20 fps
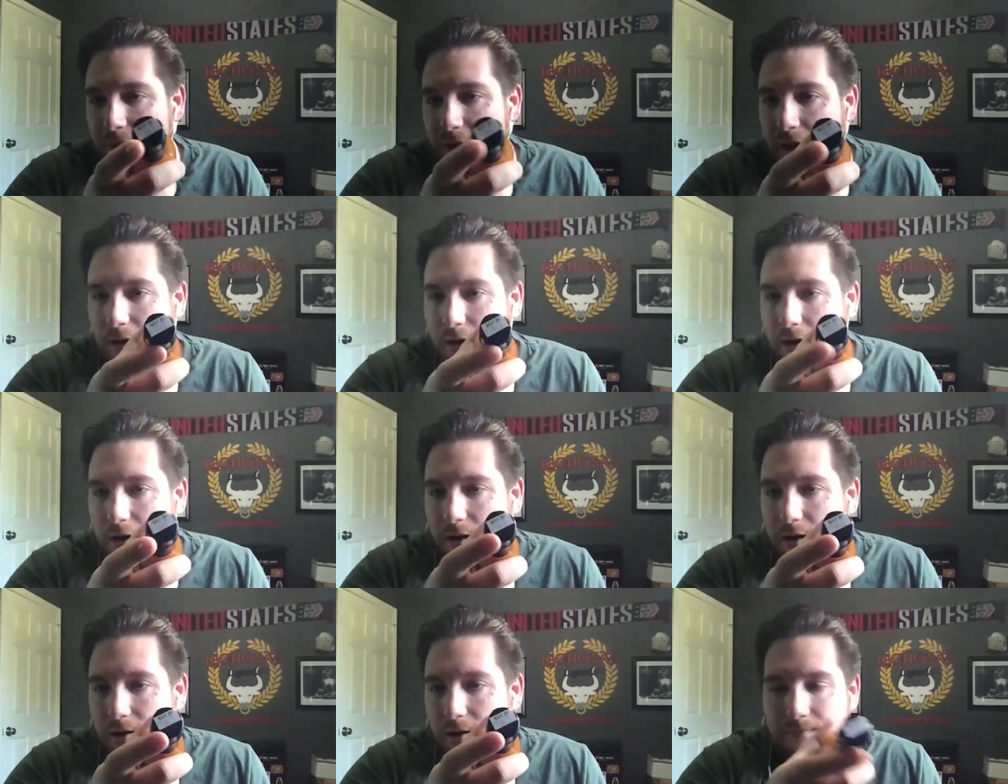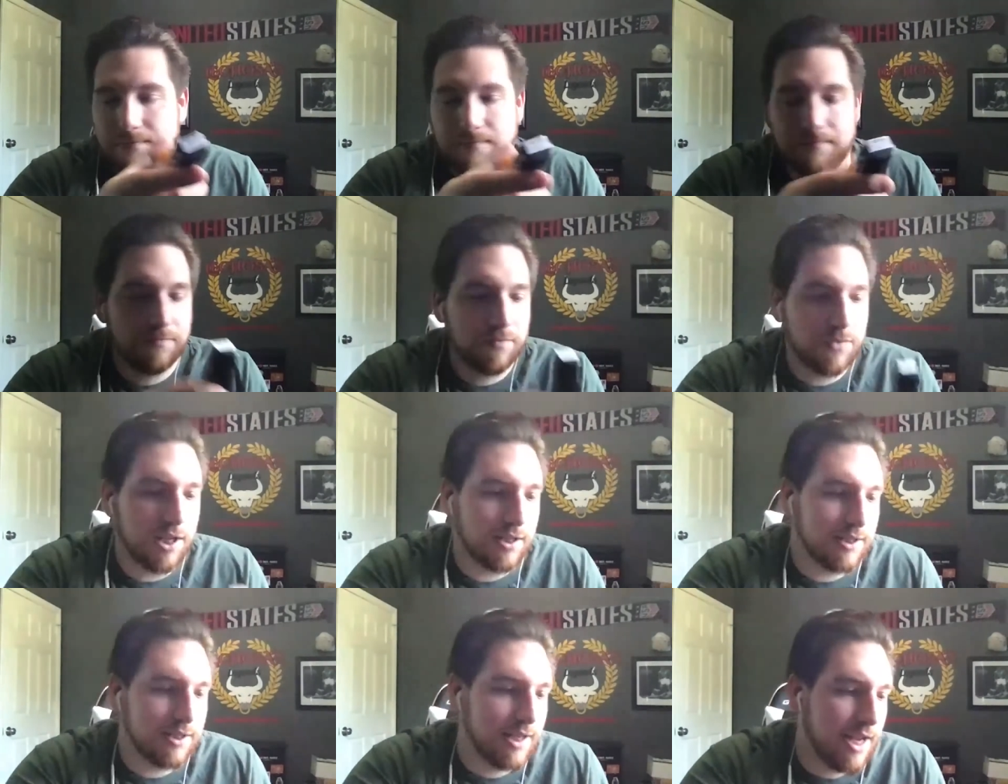um,
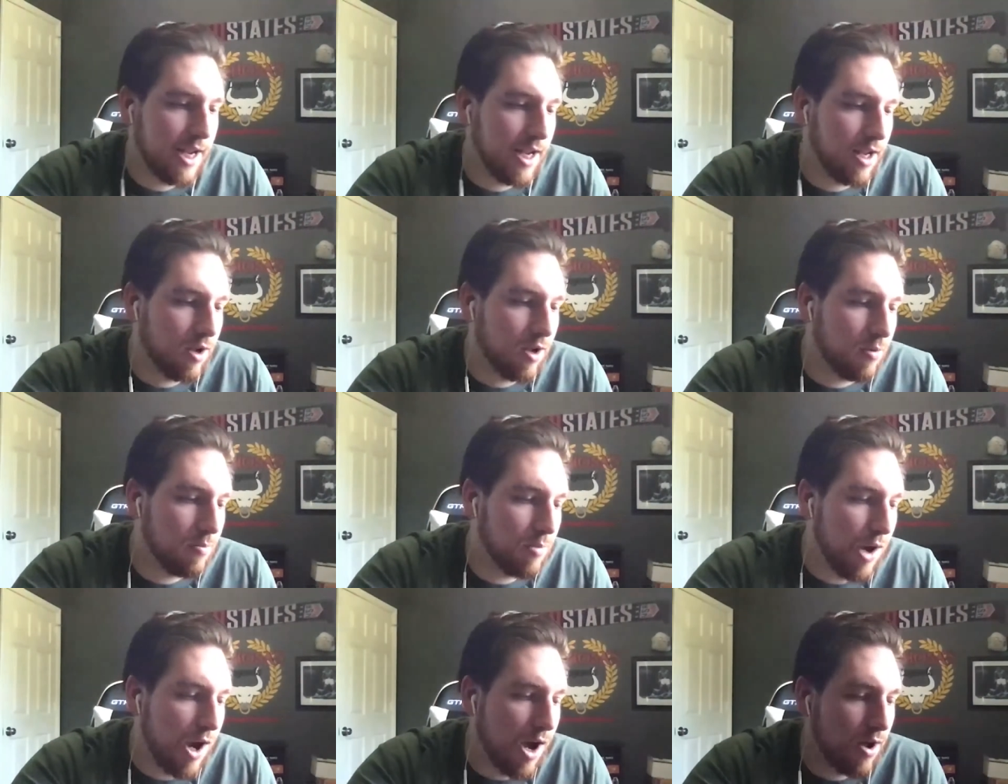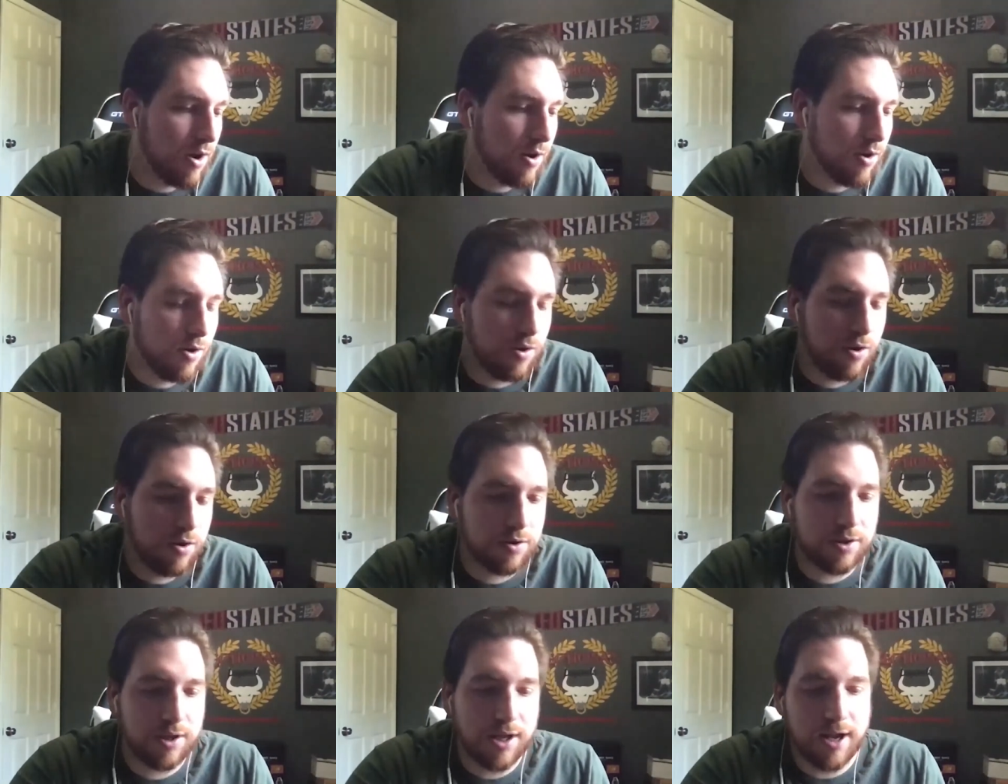the date on
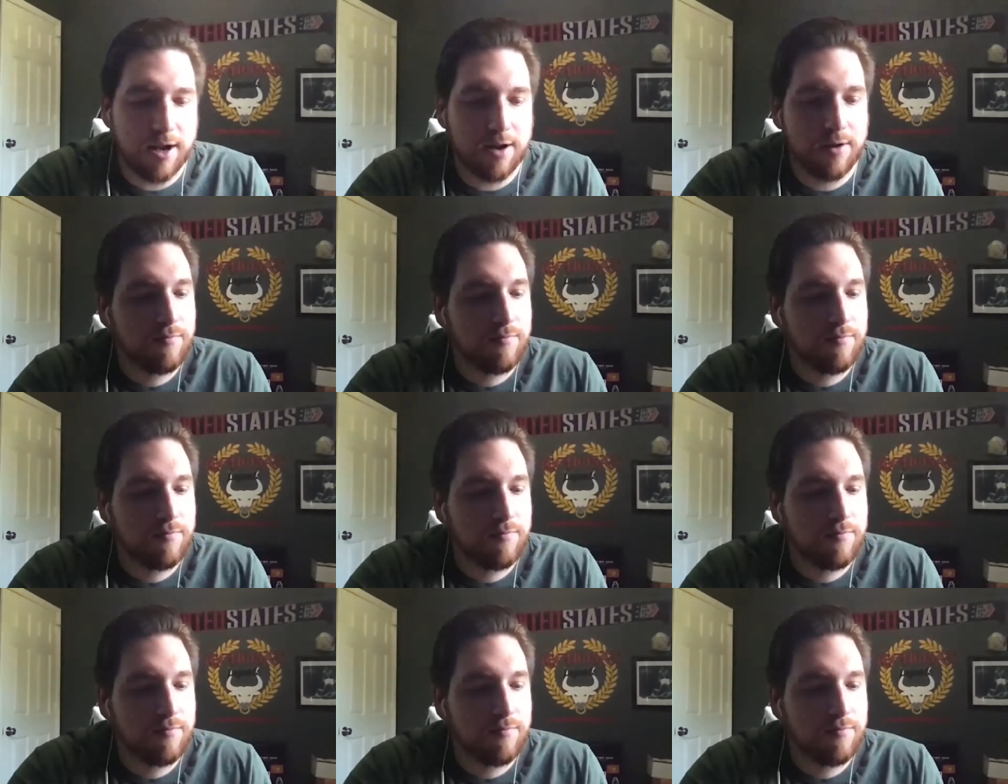bottles, like